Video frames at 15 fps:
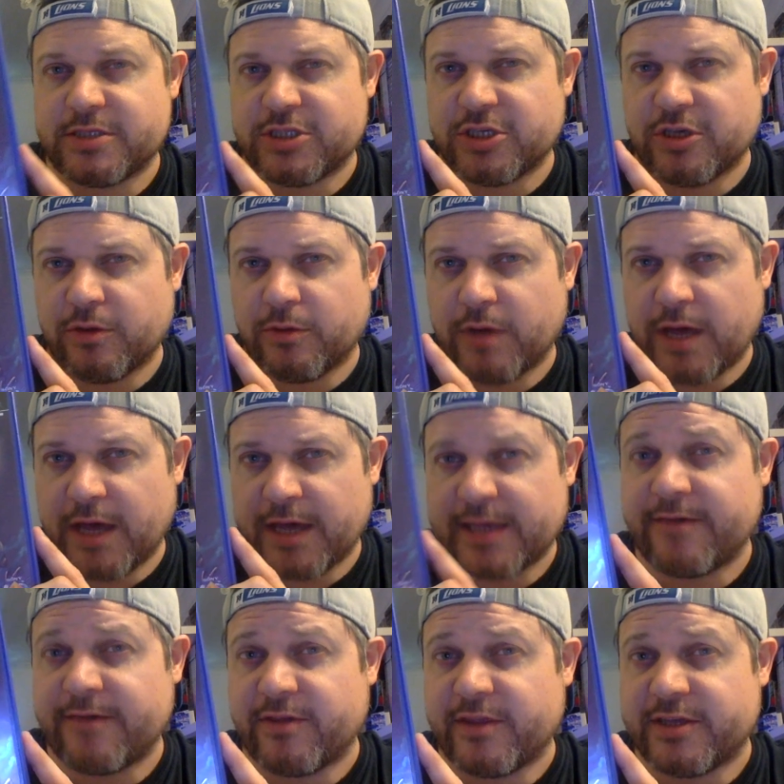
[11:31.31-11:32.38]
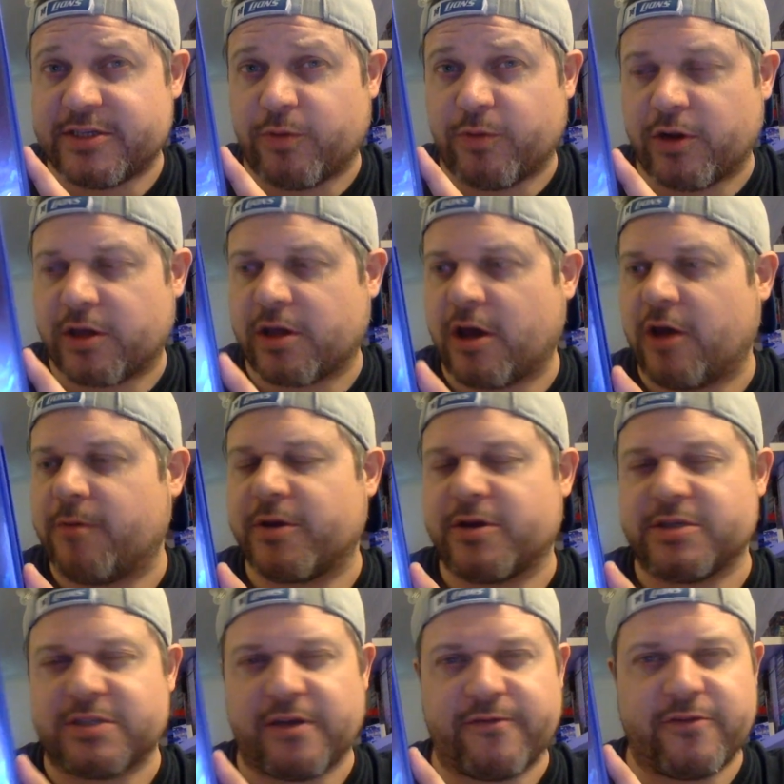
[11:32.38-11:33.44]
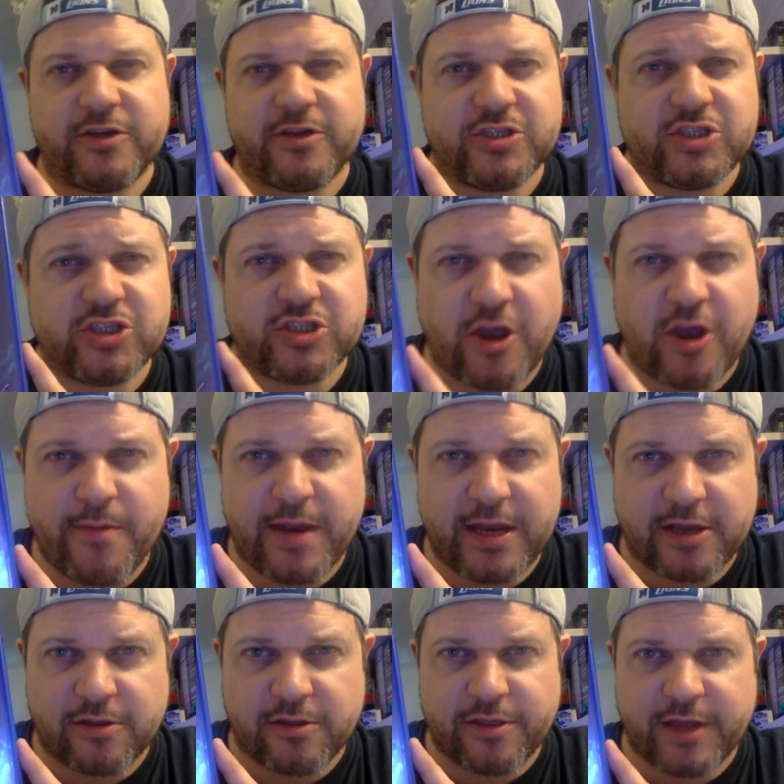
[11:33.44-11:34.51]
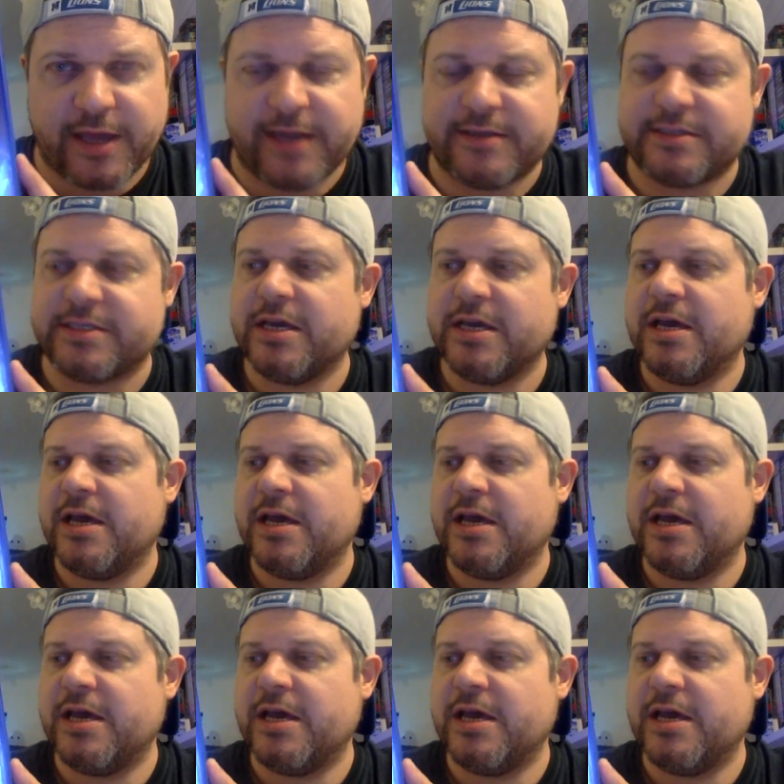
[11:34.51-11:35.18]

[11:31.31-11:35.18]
to giving this one a go because I've heard so many good things.